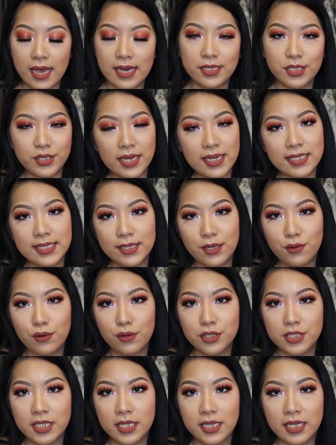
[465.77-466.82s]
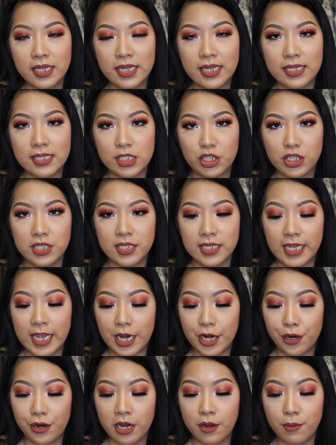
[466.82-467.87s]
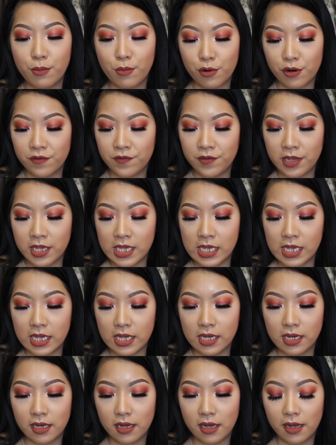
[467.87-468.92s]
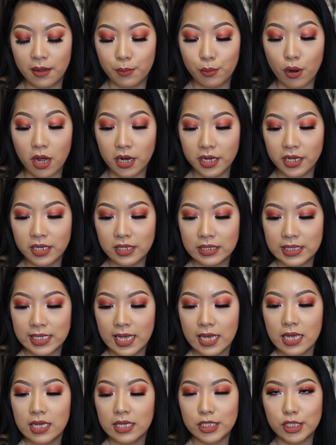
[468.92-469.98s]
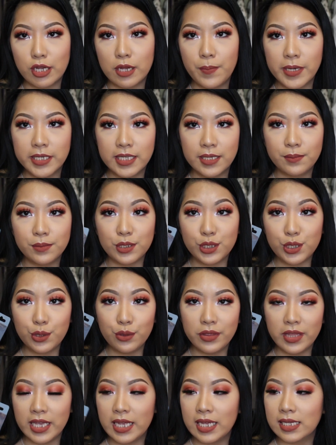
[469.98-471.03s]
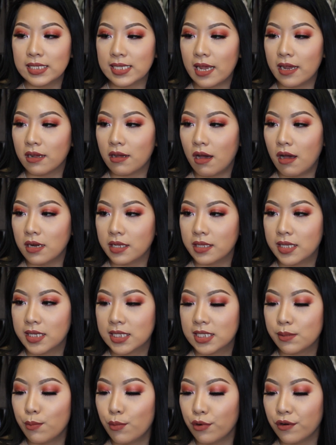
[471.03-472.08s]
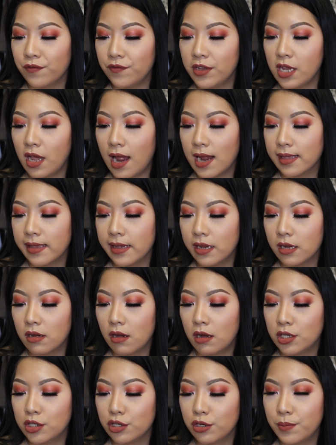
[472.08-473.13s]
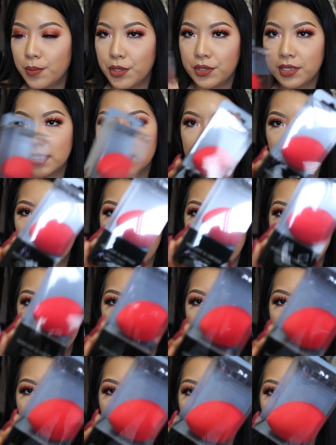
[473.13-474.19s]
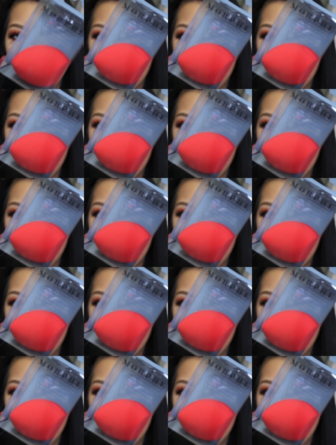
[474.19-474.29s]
As you guys know, Ulta is starting to carry Morphe products, so I picked up 2 things. I got this Morphe Highlight and Contour Beauty Sponge.